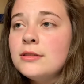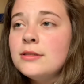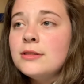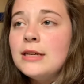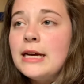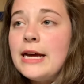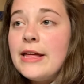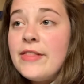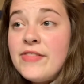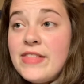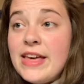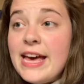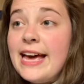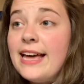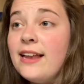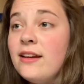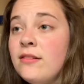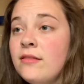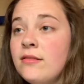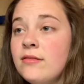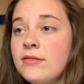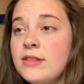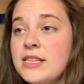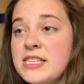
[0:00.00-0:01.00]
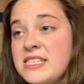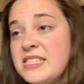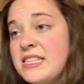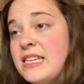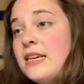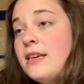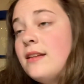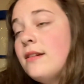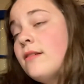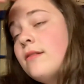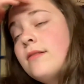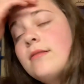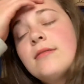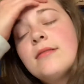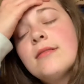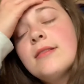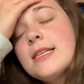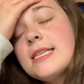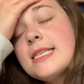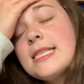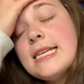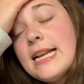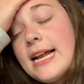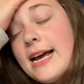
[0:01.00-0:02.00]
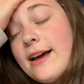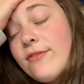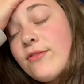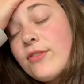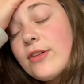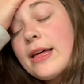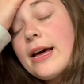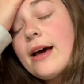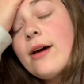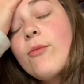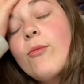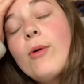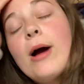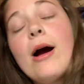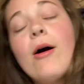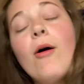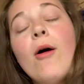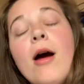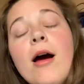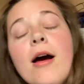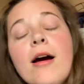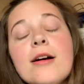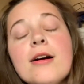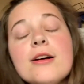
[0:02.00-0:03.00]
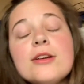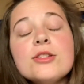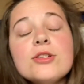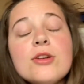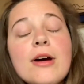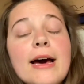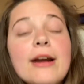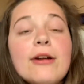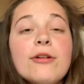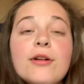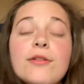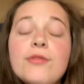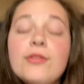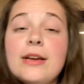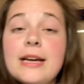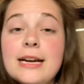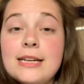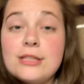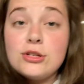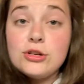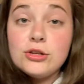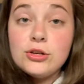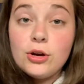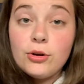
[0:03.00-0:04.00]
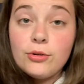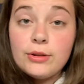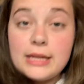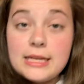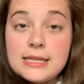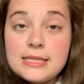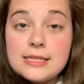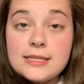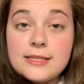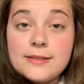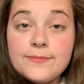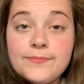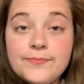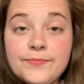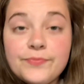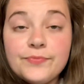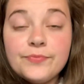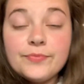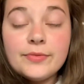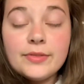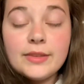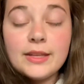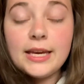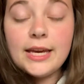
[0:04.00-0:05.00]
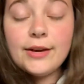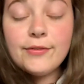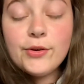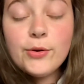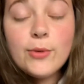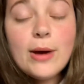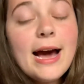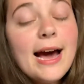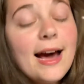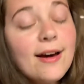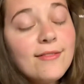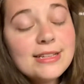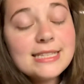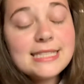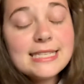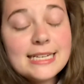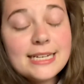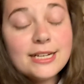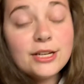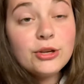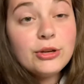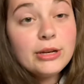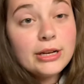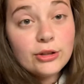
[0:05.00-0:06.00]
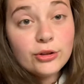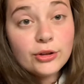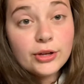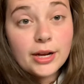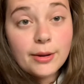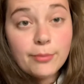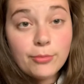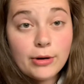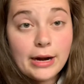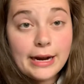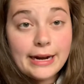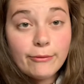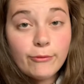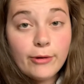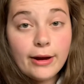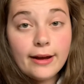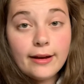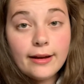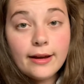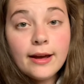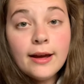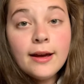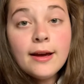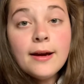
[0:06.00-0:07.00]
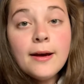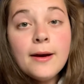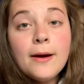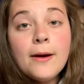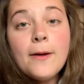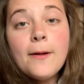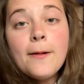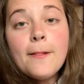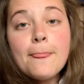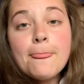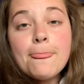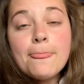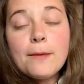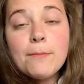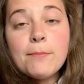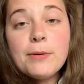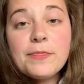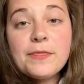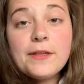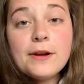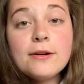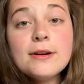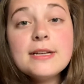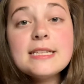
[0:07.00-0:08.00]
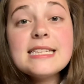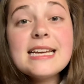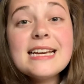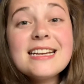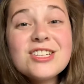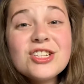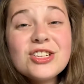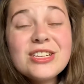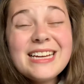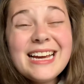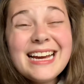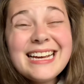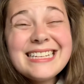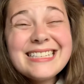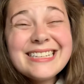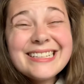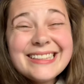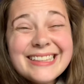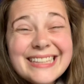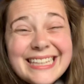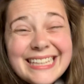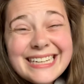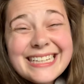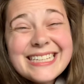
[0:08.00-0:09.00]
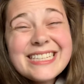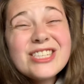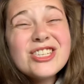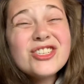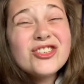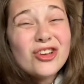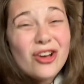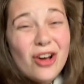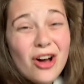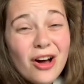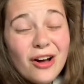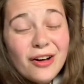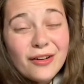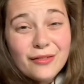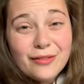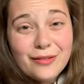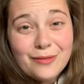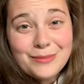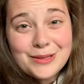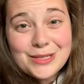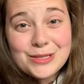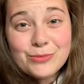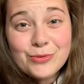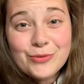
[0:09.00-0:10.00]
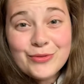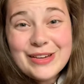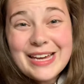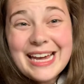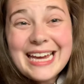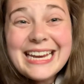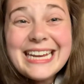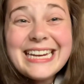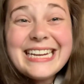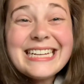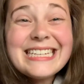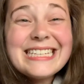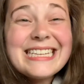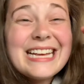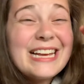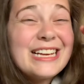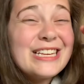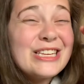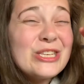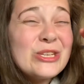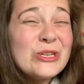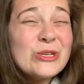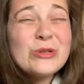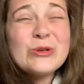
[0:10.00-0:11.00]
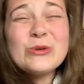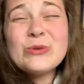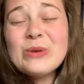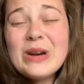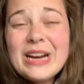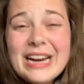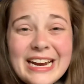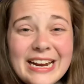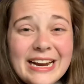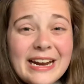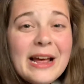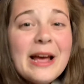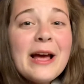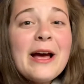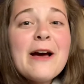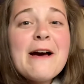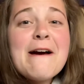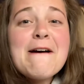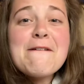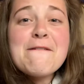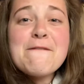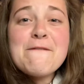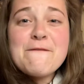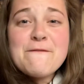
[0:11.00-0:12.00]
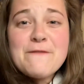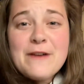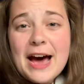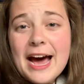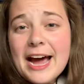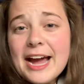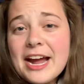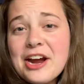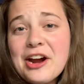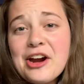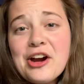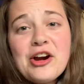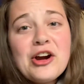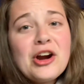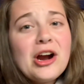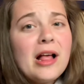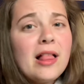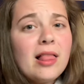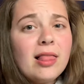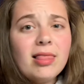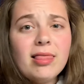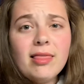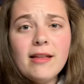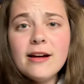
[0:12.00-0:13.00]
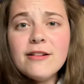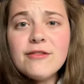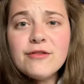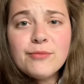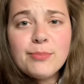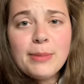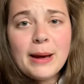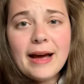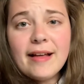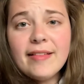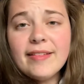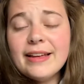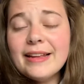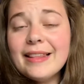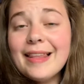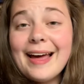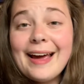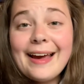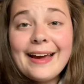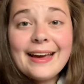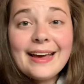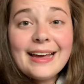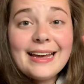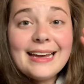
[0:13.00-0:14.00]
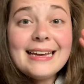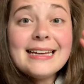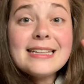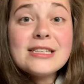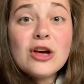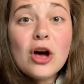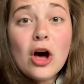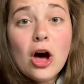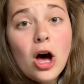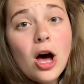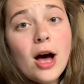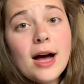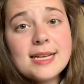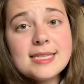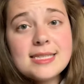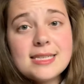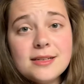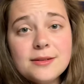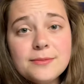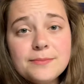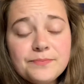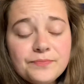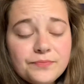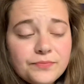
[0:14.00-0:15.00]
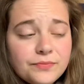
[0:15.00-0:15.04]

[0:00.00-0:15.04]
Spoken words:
And then the scene after that. Wow. So I don't know if you guys know this. If you haven't seen it, you need to look it up right away. But there is actually a deleted song from this movie, and it is a straight fire love ballad. Like, it's awesome.